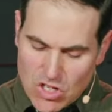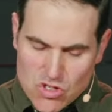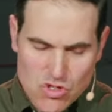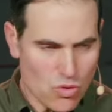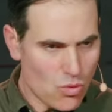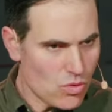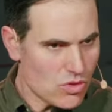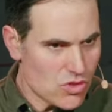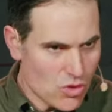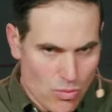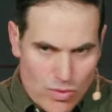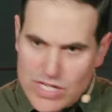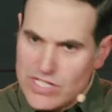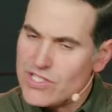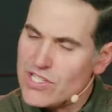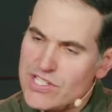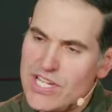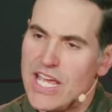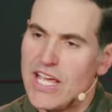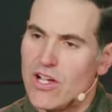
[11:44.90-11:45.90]
So, so, what
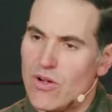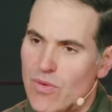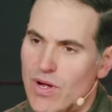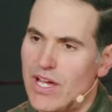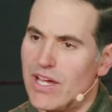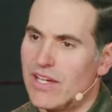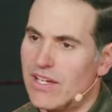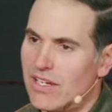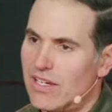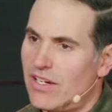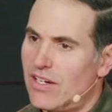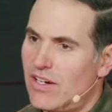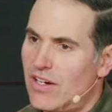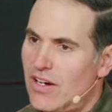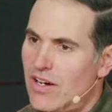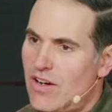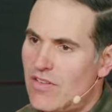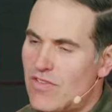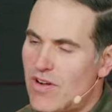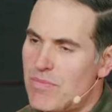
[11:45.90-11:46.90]
is the takeaway
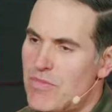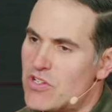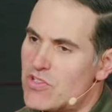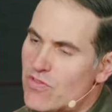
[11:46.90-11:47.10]
from